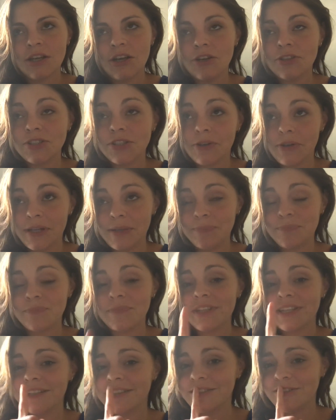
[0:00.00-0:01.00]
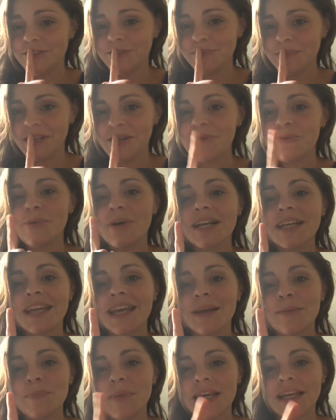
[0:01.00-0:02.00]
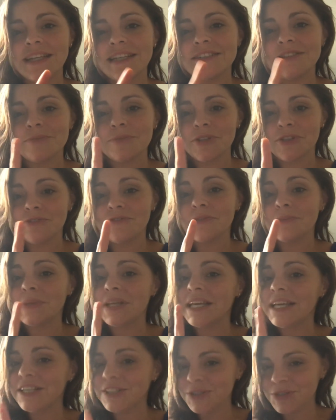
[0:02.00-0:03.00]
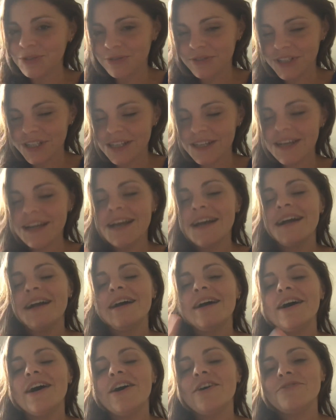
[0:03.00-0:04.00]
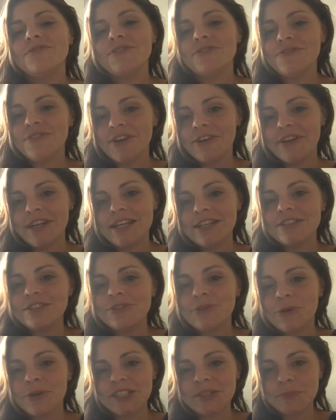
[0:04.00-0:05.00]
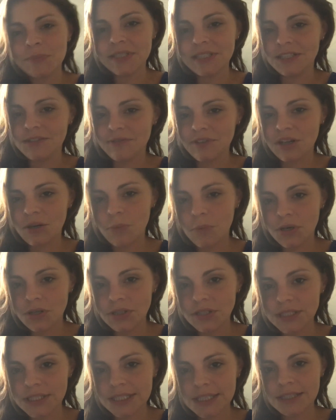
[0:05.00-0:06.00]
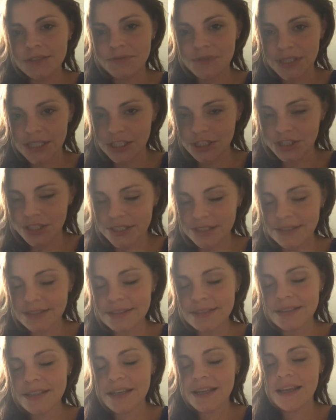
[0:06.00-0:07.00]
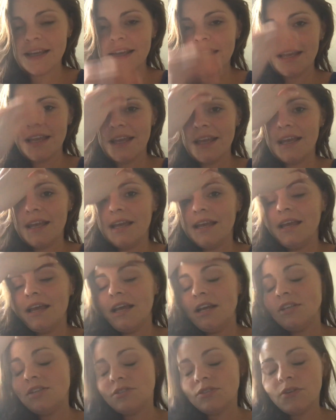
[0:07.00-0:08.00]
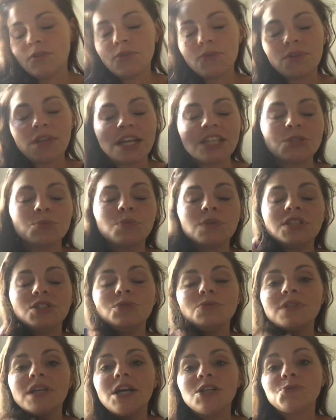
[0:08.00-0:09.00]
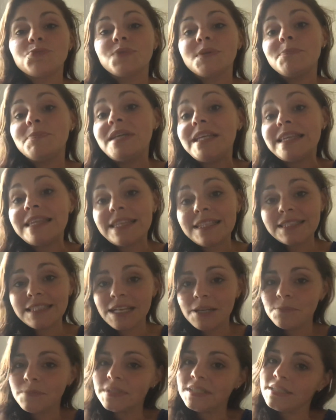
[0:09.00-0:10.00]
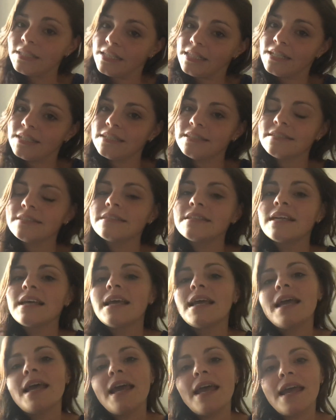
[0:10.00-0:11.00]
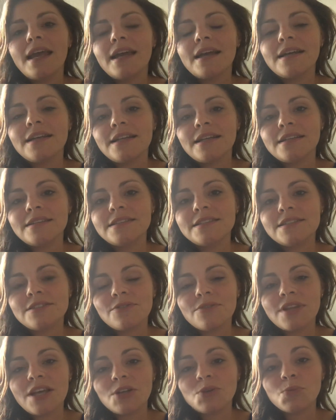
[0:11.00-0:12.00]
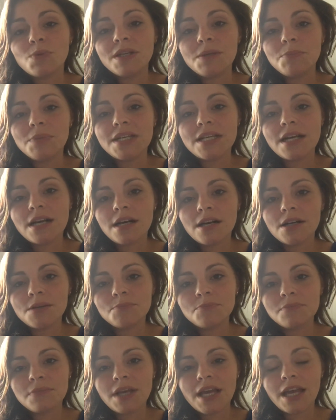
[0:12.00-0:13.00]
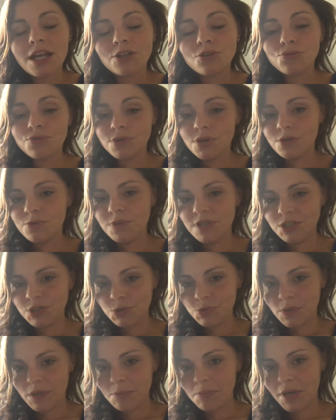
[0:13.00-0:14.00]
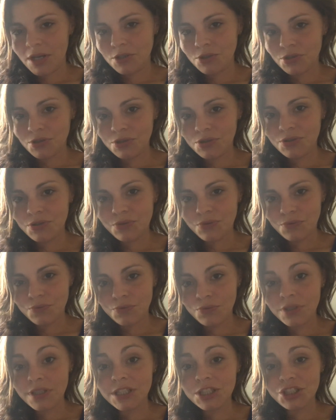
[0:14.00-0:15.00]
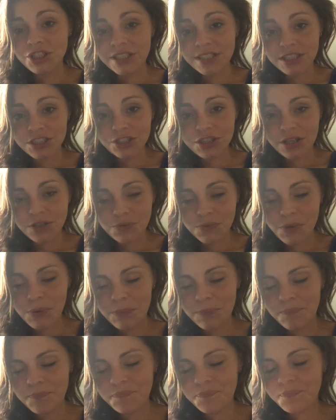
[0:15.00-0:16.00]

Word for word: oh sorry, excuse me, what can paganism learn from the history of various or specific world religions so that we do not repeat the same mistakes and so that we become and grow into a better religion in general?